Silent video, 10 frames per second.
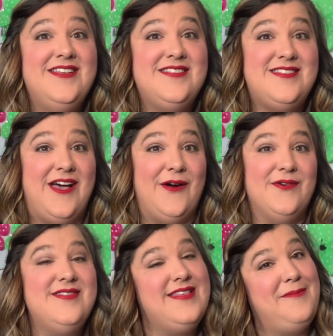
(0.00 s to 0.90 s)

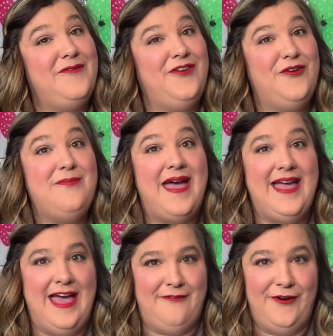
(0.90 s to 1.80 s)
So, some of you may
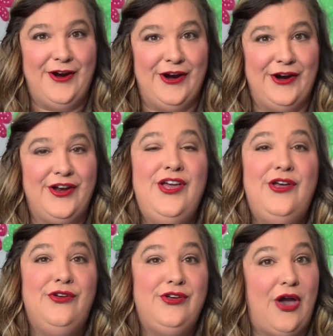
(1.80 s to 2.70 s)
have heard
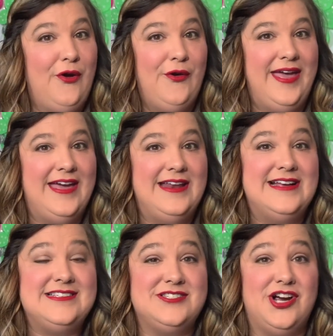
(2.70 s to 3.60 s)
Gogokid
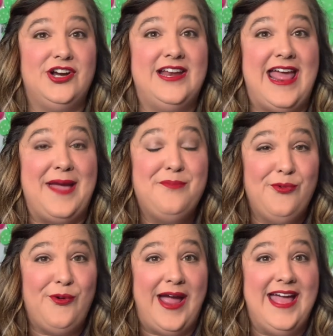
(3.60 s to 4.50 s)
has started a
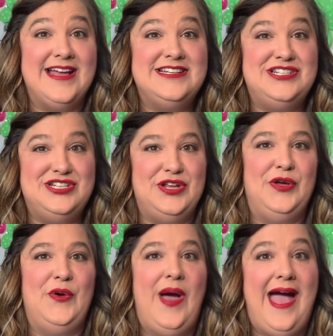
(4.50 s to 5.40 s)
brand
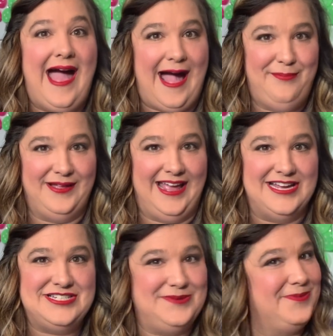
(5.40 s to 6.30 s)
new
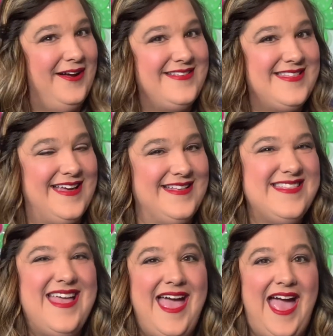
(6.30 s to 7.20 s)
application process.
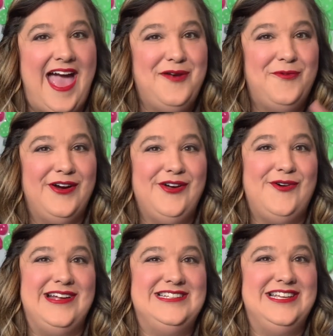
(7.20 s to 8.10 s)
And we're
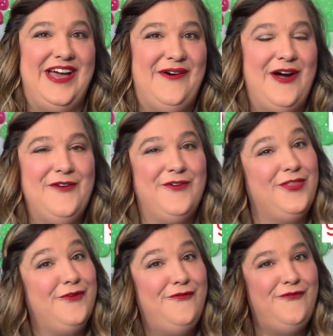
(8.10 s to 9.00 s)
going to go over
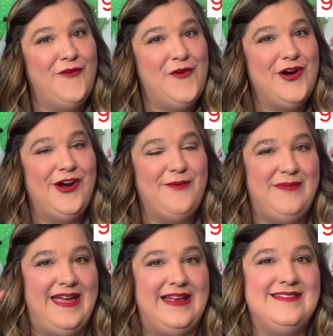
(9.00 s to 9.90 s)
the 4
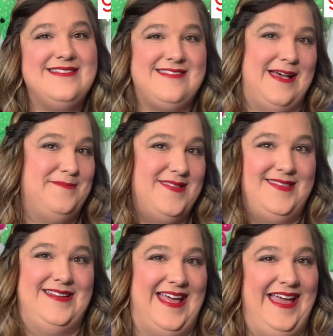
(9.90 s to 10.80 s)
main steps
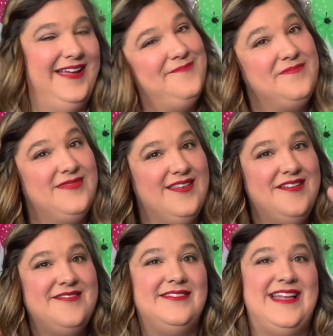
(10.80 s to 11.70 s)
today.
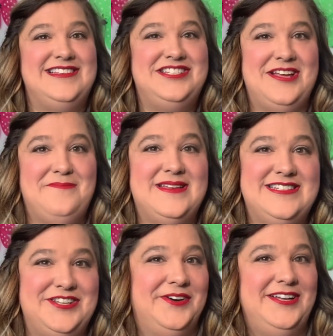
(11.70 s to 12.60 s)
So let's jump
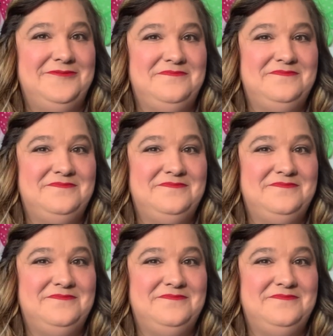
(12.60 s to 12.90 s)
into it.